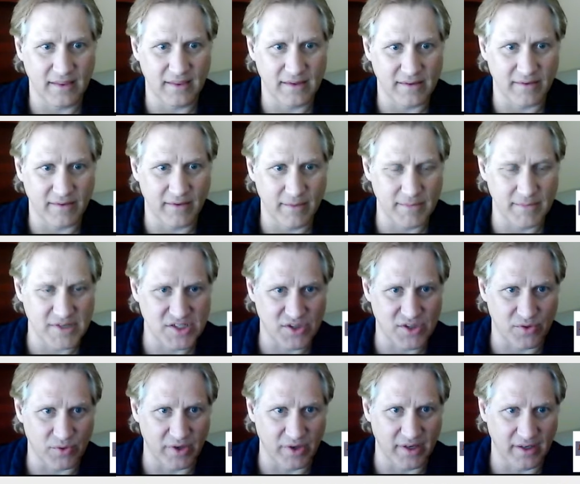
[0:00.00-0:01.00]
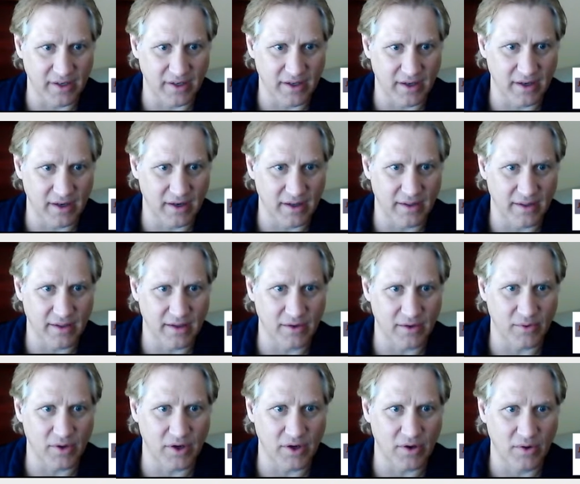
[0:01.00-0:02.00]
So image 3, yeah,
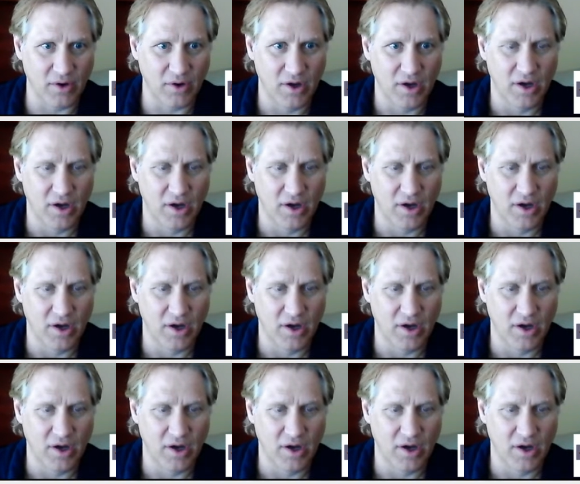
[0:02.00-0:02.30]
there we go.